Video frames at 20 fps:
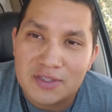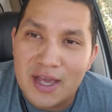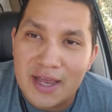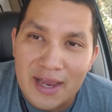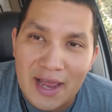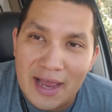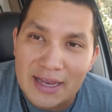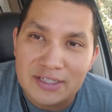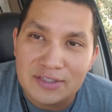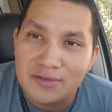
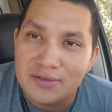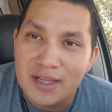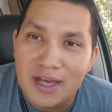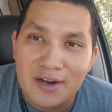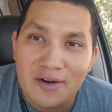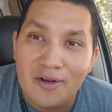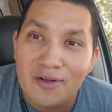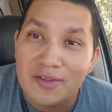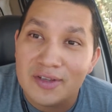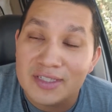I do that
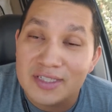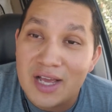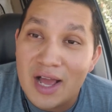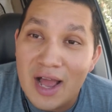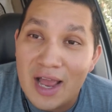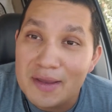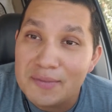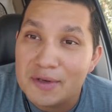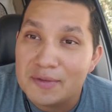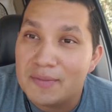all the
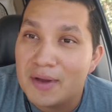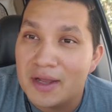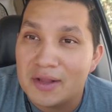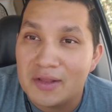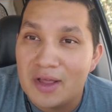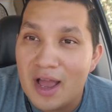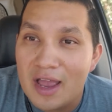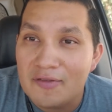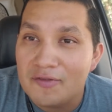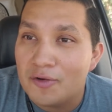time in my
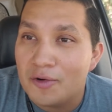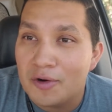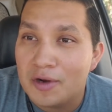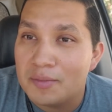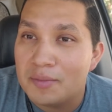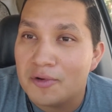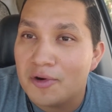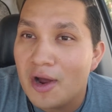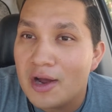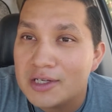life or in
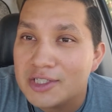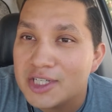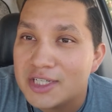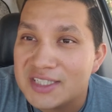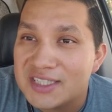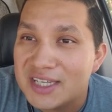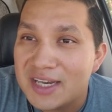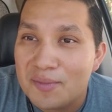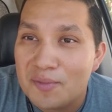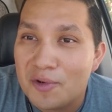projects
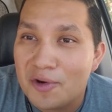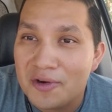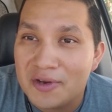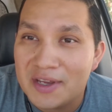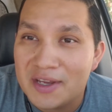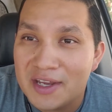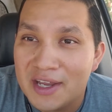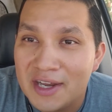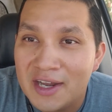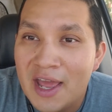that I'm
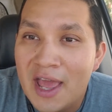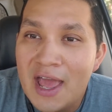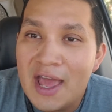working in.